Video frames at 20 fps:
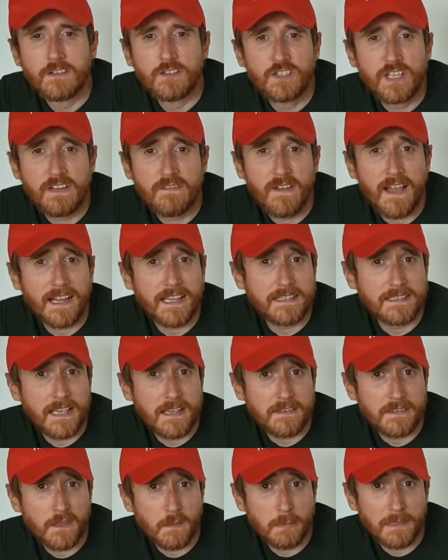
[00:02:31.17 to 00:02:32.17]
chief
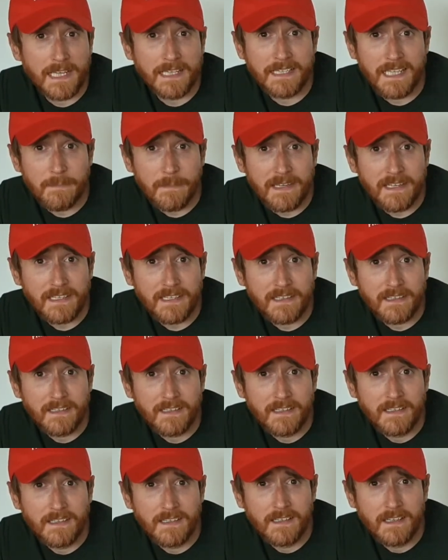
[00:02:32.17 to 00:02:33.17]
architect of the plandemic,
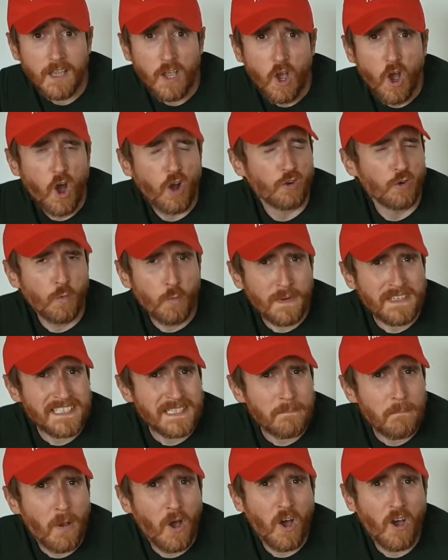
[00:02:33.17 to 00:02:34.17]
or
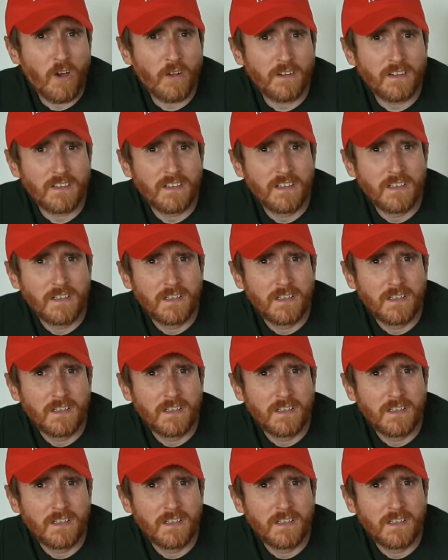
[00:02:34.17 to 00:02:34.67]
unwitting pawn